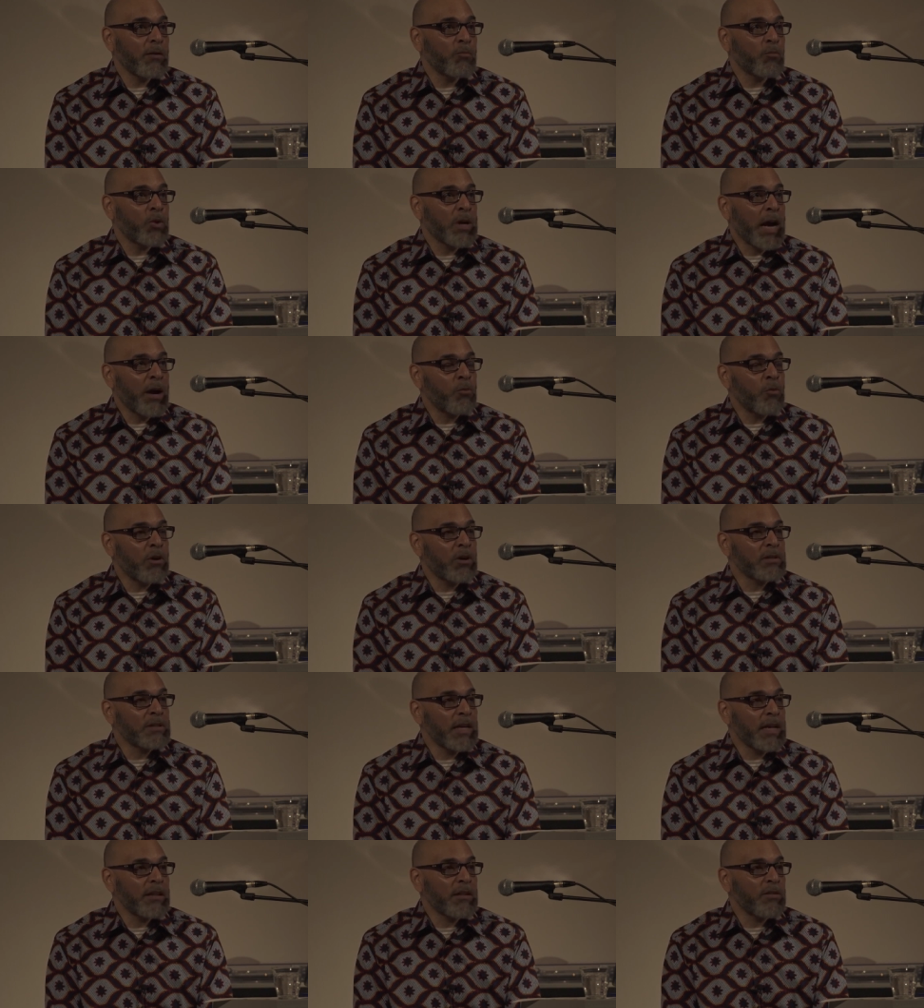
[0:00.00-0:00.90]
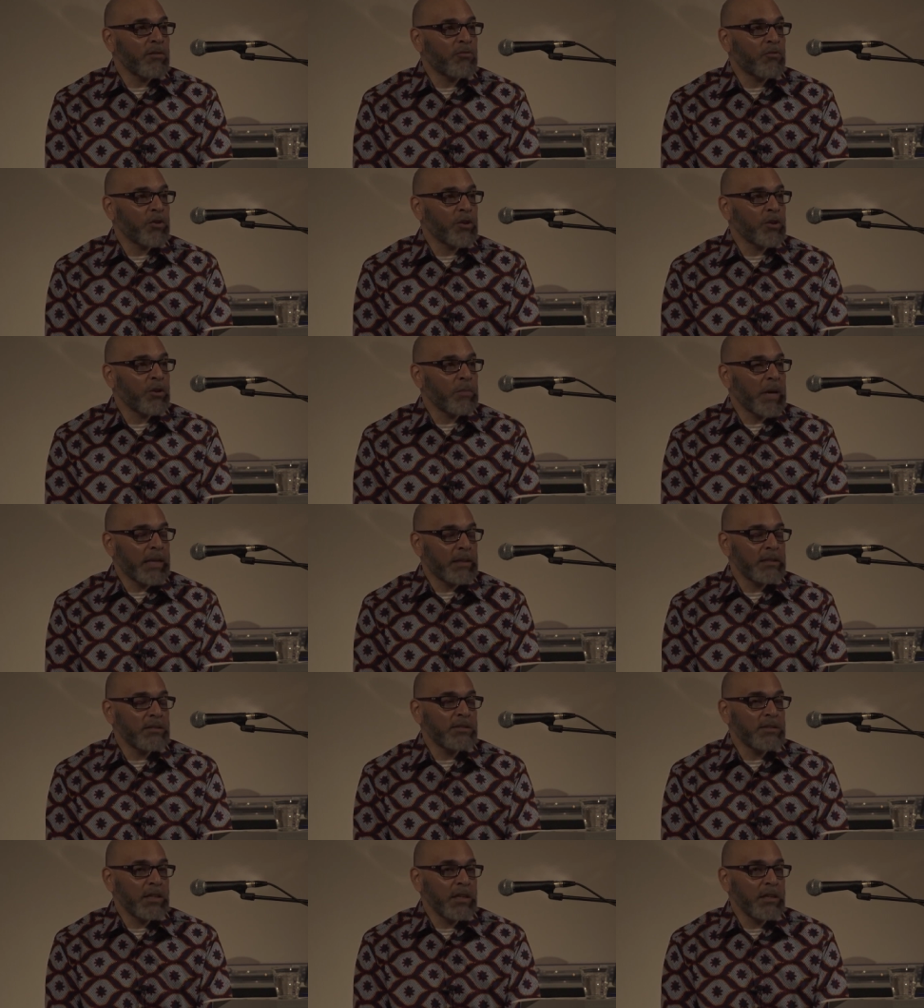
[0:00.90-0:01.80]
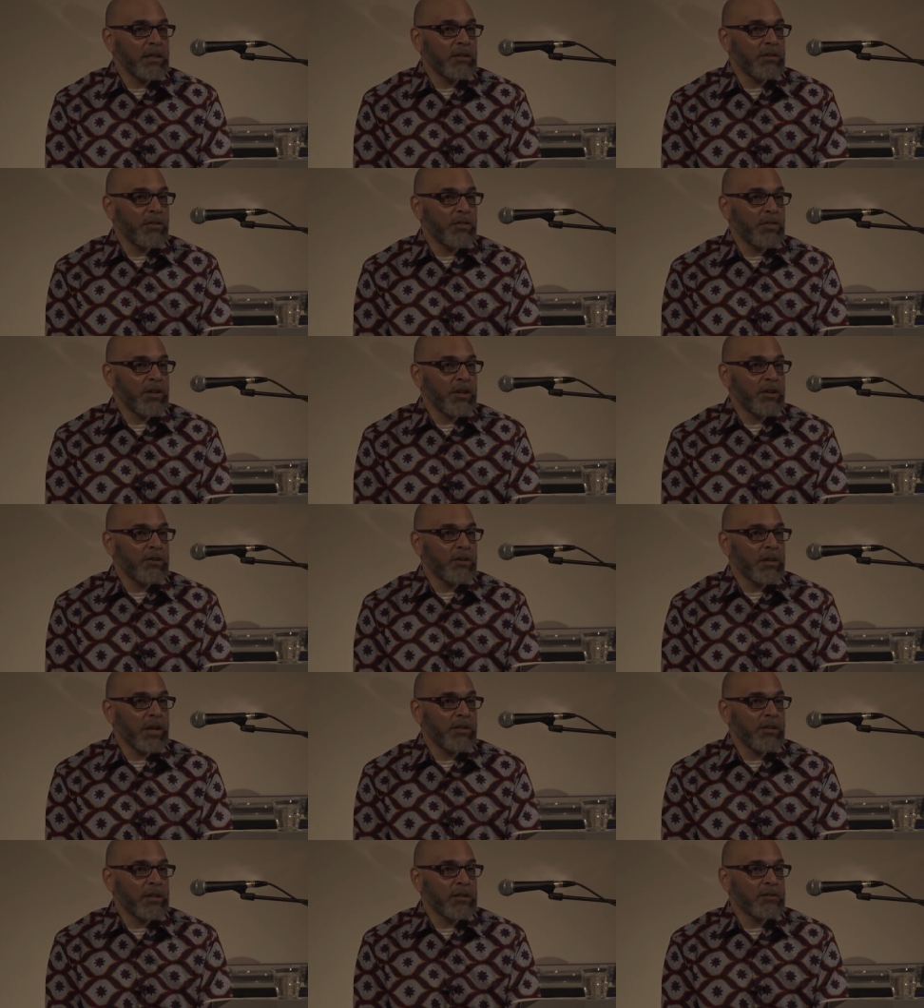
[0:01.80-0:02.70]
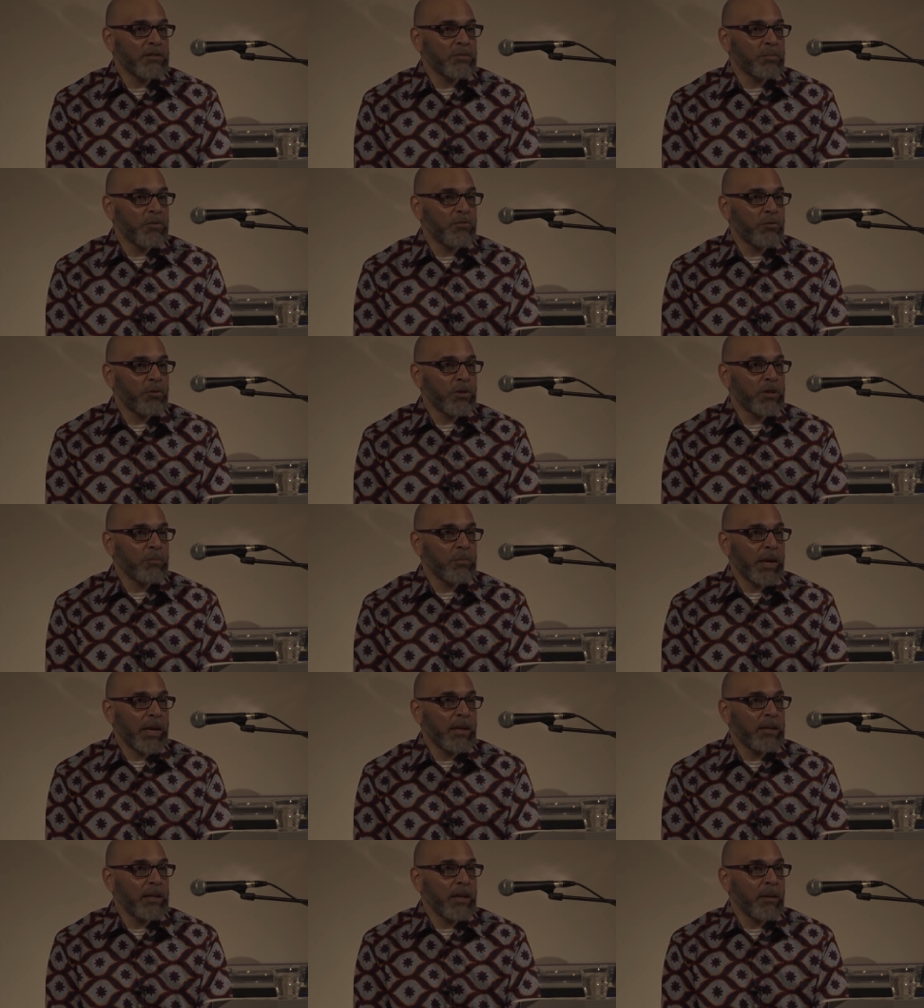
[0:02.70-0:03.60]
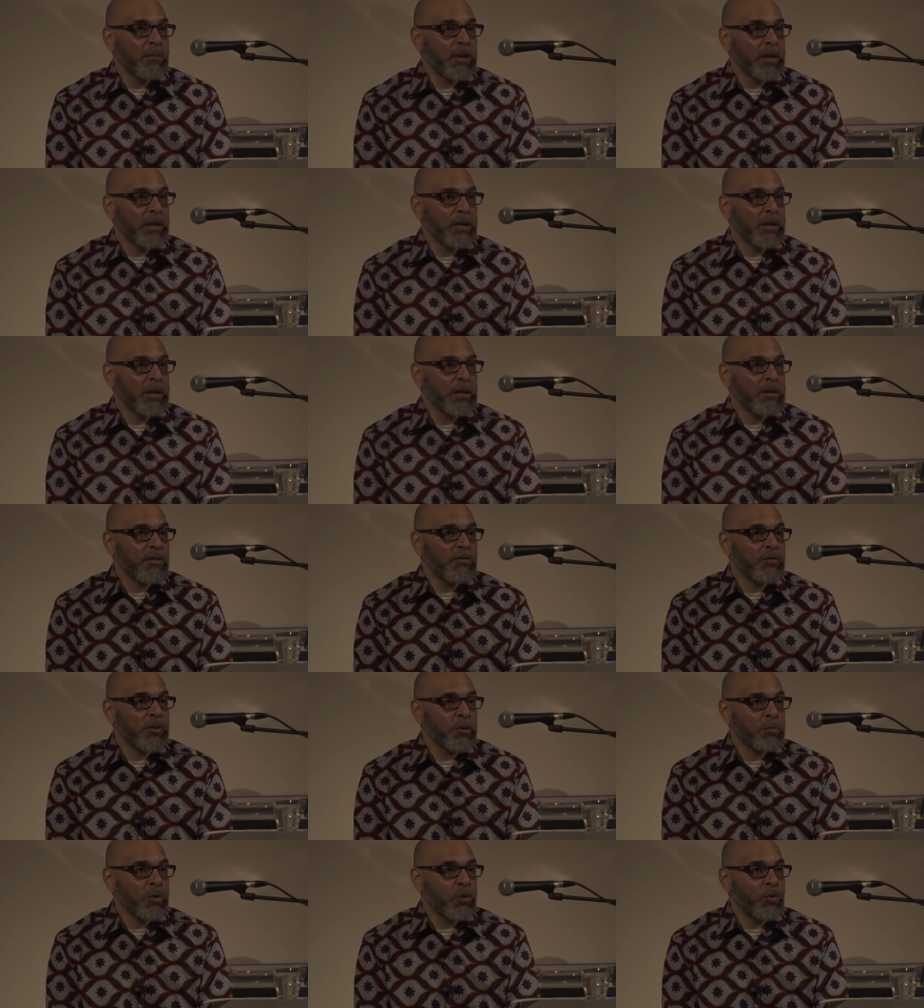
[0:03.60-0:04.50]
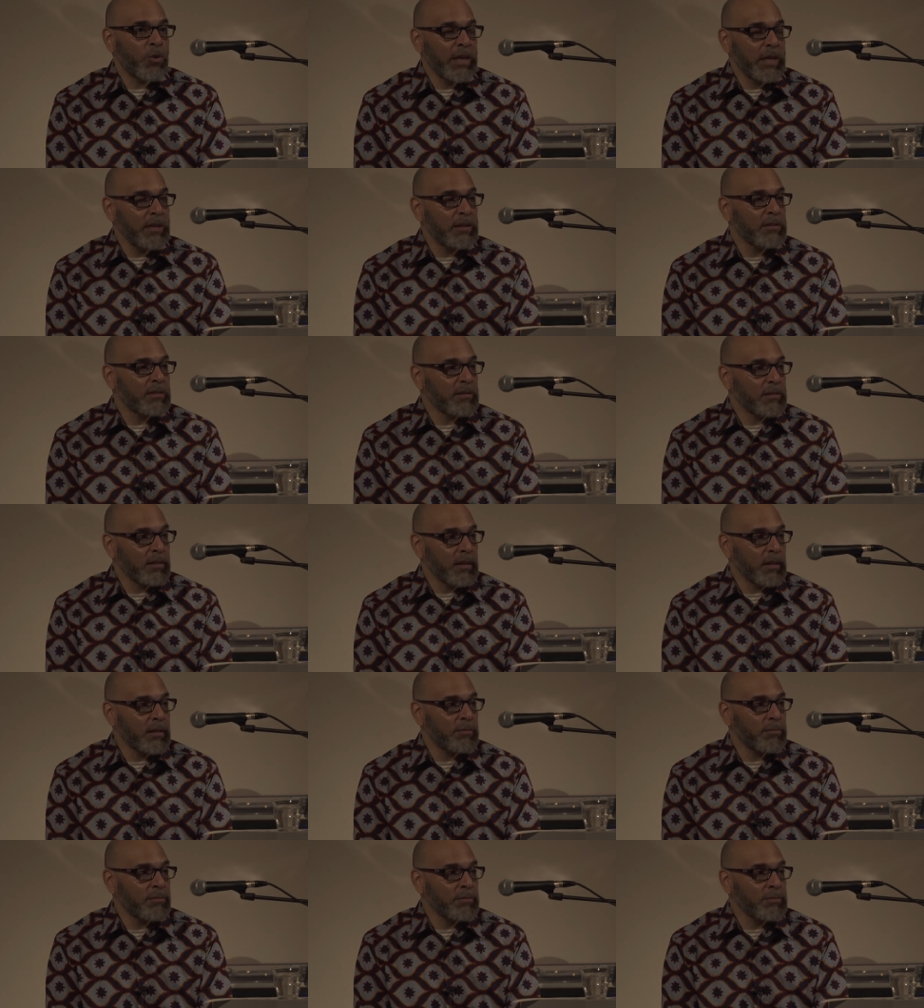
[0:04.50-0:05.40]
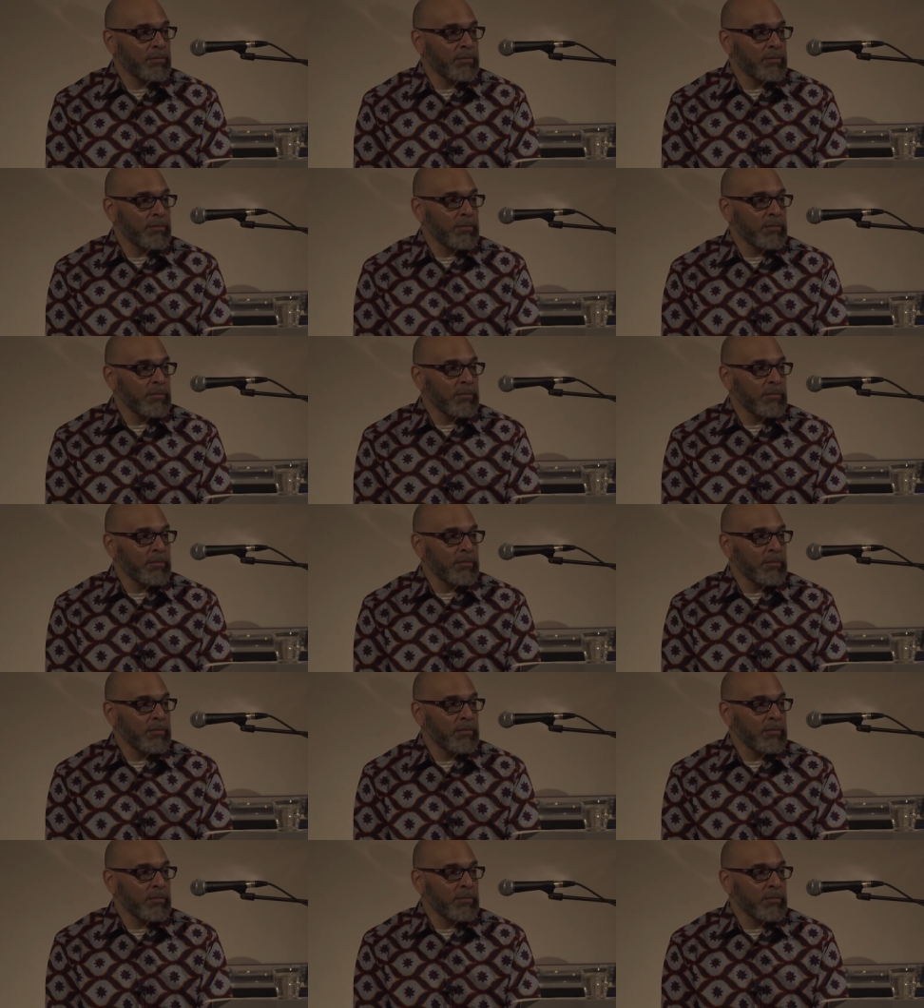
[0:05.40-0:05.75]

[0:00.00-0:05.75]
when I walked out of the film, I did see it in the theater, I think this is before the pandemic, uh, the film Queen and Slim.